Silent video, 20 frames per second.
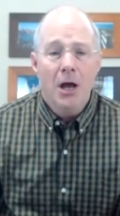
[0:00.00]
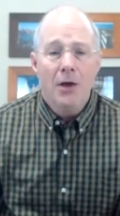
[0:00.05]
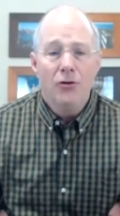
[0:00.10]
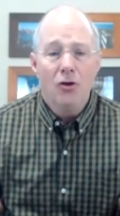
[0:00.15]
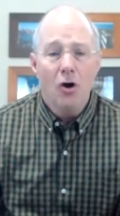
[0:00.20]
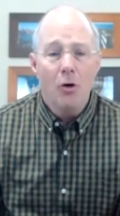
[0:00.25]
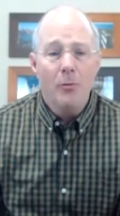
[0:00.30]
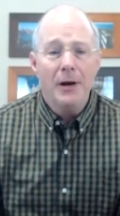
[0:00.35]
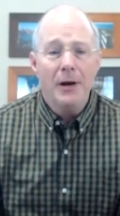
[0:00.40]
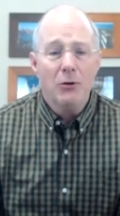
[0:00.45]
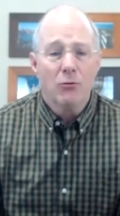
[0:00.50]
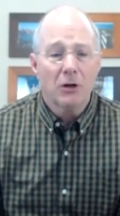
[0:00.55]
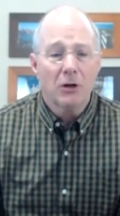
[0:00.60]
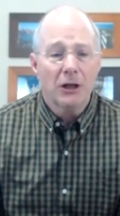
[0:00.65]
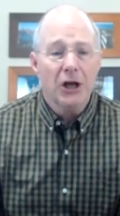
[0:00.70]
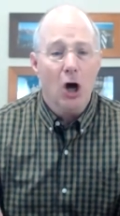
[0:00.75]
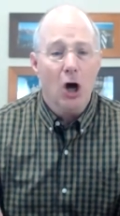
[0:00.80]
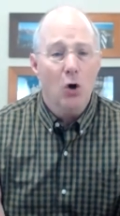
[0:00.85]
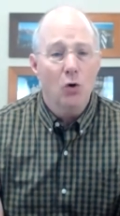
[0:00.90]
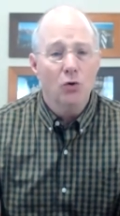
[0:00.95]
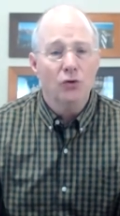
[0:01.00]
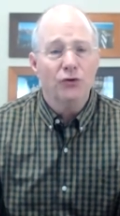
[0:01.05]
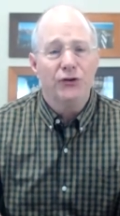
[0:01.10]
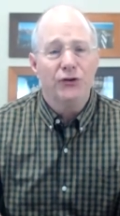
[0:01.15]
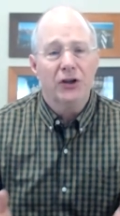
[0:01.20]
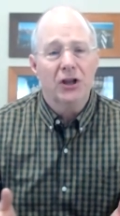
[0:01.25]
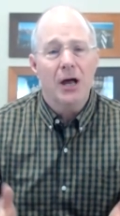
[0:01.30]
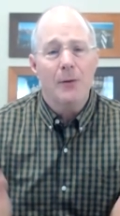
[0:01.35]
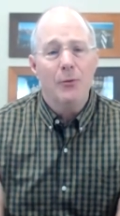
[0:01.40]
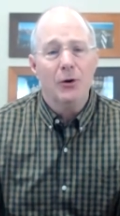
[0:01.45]
Nobody really owns
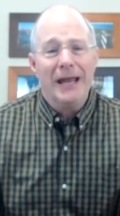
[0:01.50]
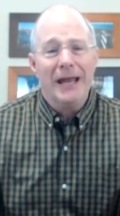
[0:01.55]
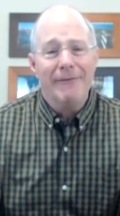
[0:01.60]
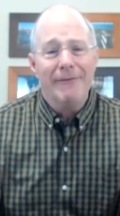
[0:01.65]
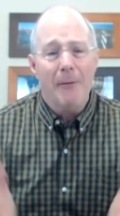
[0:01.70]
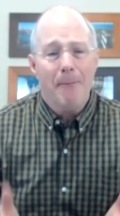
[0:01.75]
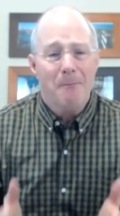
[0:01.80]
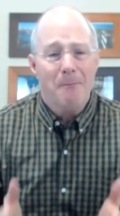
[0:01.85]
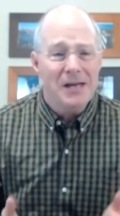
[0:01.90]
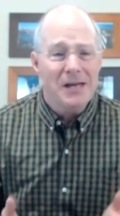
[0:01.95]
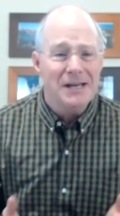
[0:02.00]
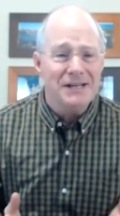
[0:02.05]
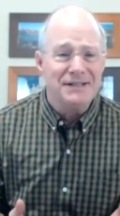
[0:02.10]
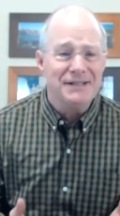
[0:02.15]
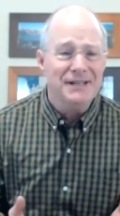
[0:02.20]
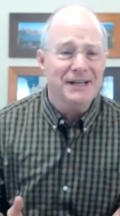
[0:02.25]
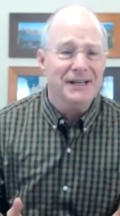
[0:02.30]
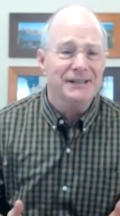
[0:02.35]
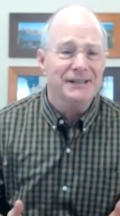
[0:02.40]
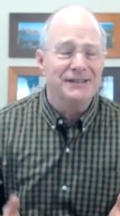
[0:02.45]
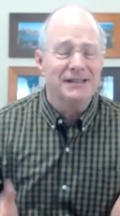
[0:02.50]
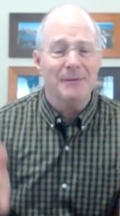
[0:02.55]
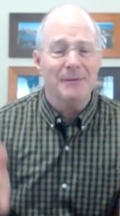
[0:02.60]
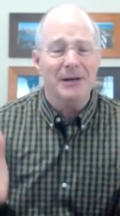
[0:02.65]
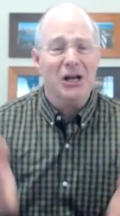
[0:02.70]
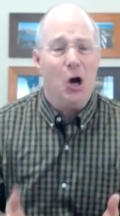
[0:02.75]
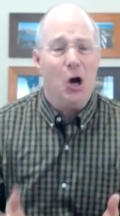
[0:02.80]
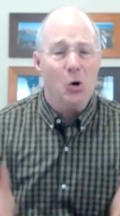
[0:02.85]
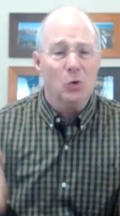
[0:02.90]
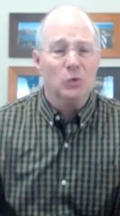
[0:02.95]
the club. When you have a business,
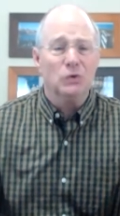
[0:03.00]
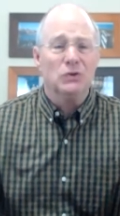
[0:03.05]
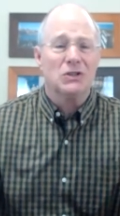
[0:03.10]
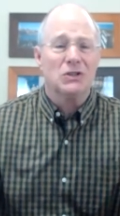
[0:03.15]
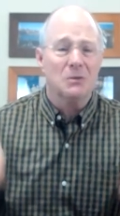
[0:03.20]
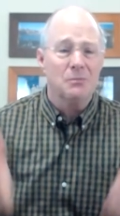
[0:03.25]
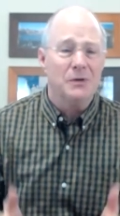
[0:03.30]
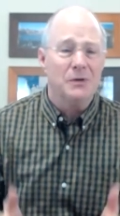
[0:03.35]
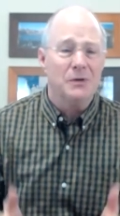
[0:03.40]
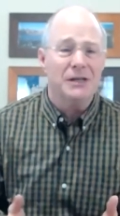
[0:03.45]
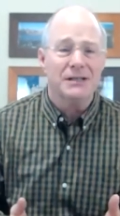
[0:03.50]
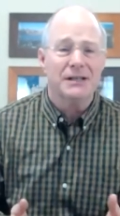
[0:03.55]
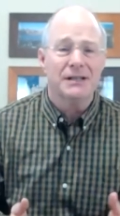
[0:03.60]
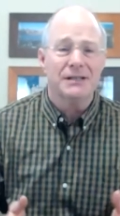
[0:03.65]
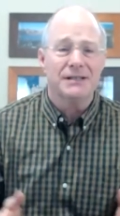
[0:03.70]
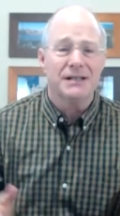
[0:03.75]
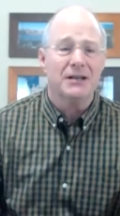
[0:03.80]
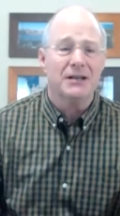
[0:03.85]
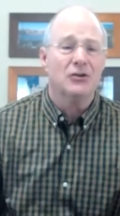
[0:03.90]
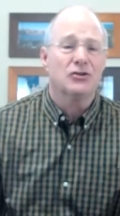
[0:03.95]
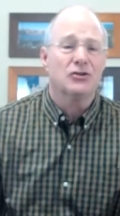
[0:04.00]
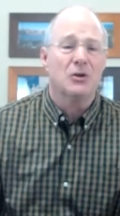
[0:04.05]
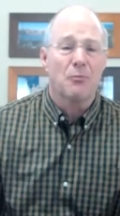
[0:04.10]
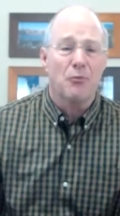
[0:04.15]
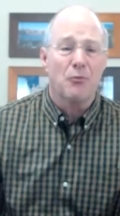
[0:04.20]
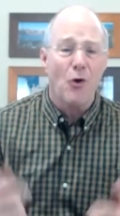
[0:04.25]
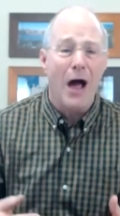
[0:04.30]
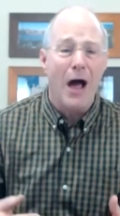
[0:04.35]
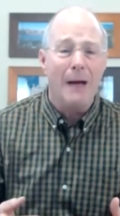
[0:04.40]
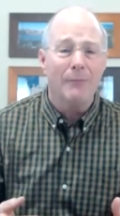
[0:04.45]
somebody owns the business and there's a
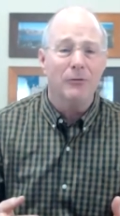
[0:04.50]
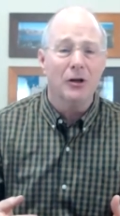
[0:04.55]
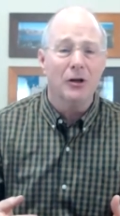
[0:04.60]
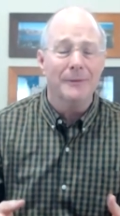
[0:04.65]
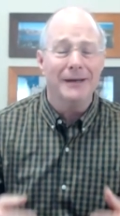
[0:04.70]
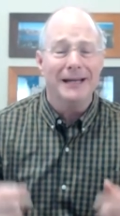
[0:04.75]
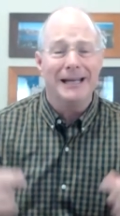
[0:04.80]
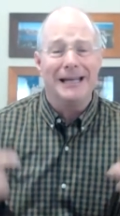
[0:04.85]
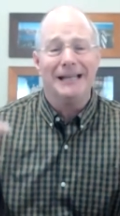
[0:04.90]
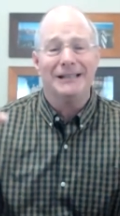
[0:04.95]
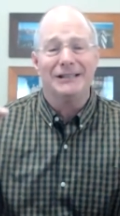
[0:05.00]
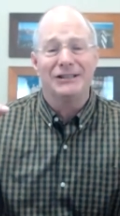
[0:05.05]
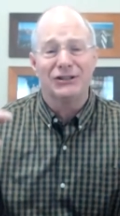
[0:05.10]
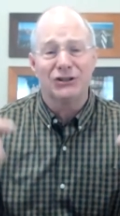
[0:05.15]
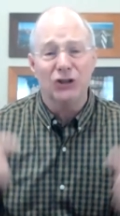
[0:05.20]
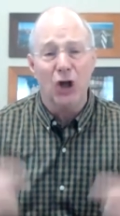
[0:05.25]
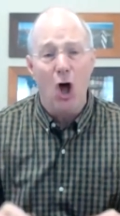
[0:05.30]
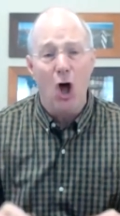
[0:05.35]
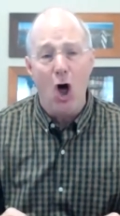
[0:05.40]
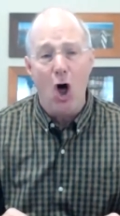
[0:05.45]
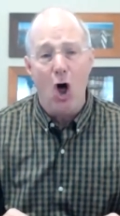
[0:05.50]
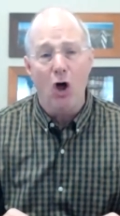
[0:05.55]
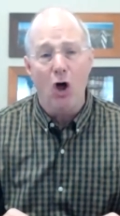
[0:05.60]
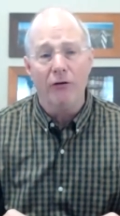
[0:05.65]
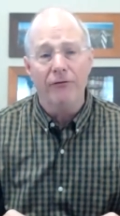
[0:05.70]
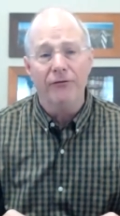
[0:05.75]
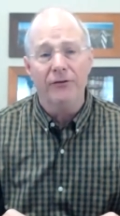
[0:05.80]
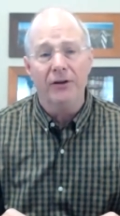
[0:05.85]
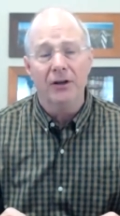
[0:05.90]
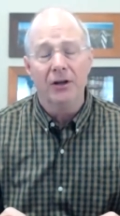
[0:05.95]
problem, it gets
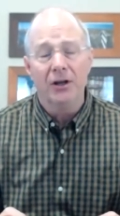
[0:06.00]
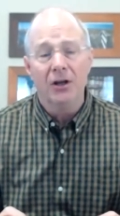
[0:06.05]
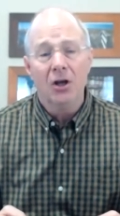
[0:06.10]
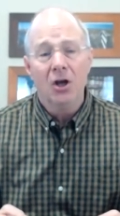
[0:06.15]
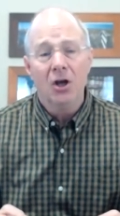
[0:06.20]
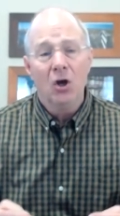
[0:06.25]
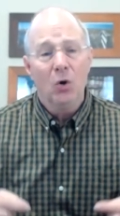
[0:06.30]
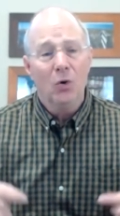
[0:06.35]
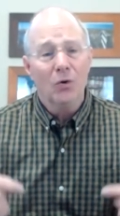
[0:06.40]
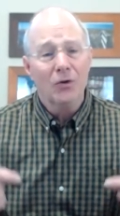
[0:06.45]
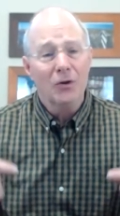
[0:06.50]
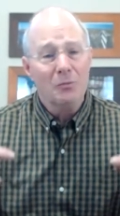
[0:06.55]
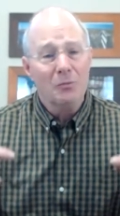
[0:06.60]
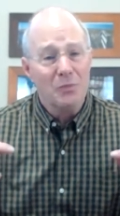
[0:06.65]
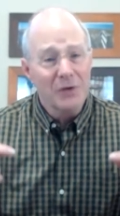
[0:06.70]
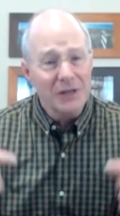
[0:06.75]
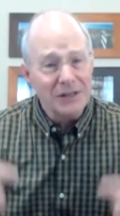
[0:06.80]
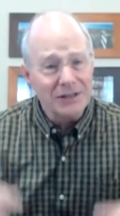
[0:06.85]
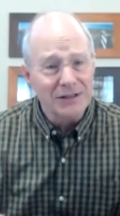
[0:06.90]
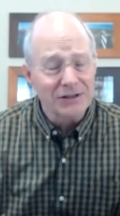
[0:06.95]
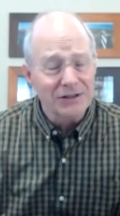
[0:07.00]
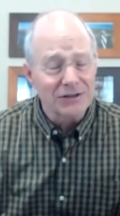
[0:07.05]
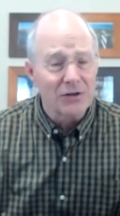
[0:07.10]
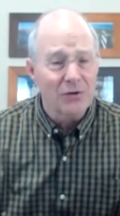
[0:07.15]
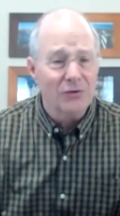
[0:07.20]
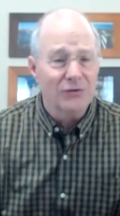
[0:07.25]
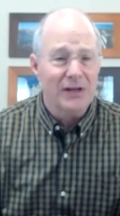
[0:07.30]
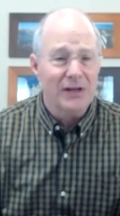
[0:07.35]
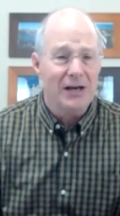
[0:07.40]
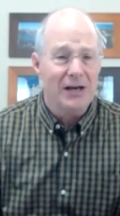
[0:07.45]
solved or the business
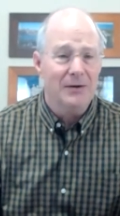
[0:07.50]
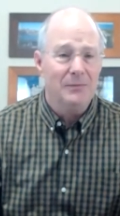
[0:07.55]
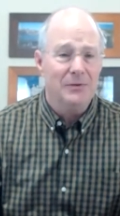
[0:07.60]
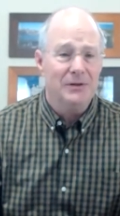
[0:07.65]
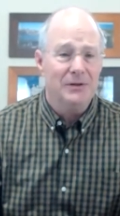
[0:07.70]
goes out of